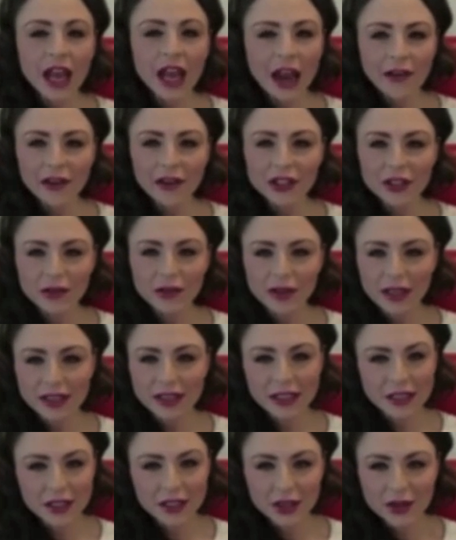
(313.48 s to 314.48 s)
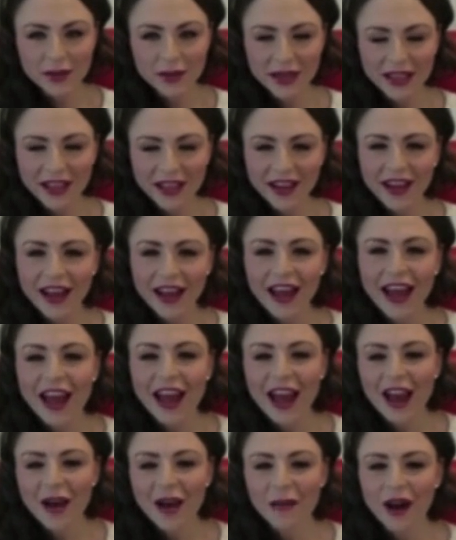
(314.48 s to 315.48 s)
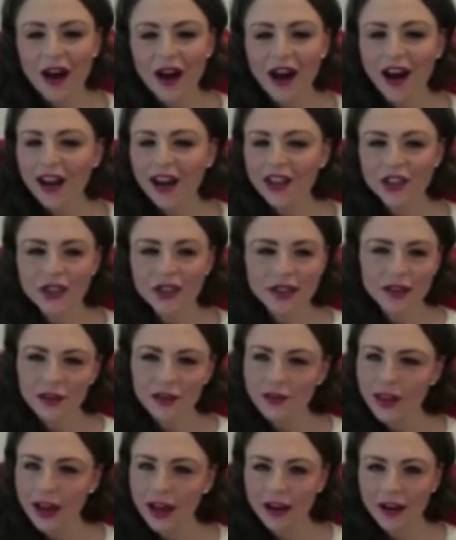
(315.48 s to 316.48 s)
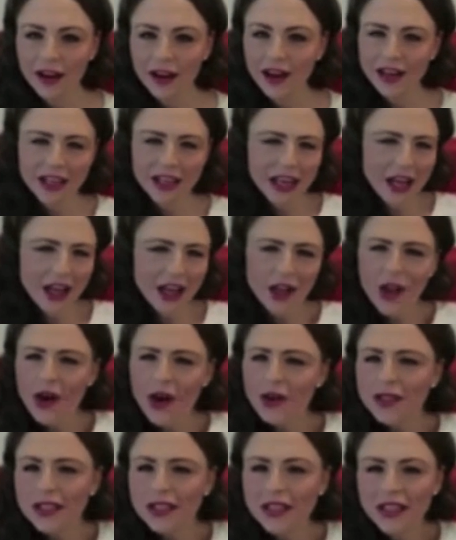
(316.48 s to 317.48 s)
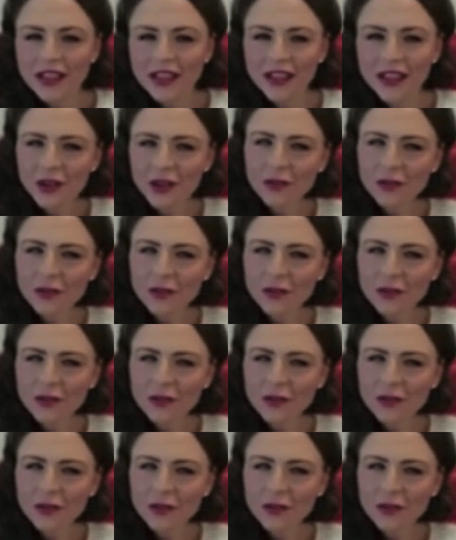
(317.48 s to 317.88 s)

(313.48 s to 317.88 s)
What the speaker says: character is. Excuse me. I just love that. I kind of get lost in it.